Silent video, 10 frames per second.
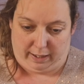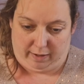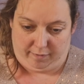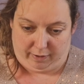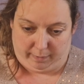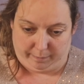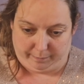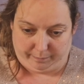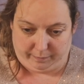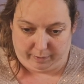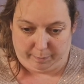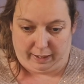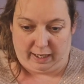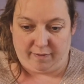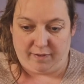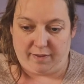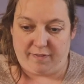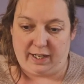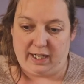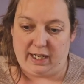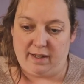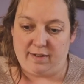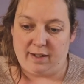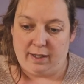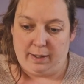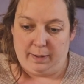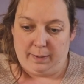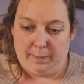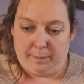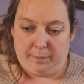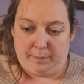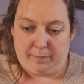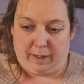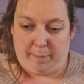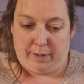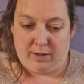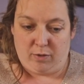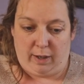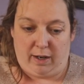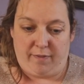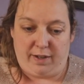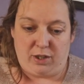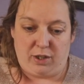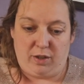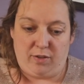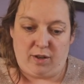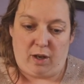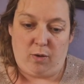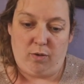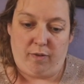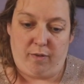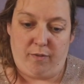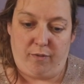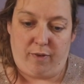behaviour. Behaviour, feelings, and mental health issues are all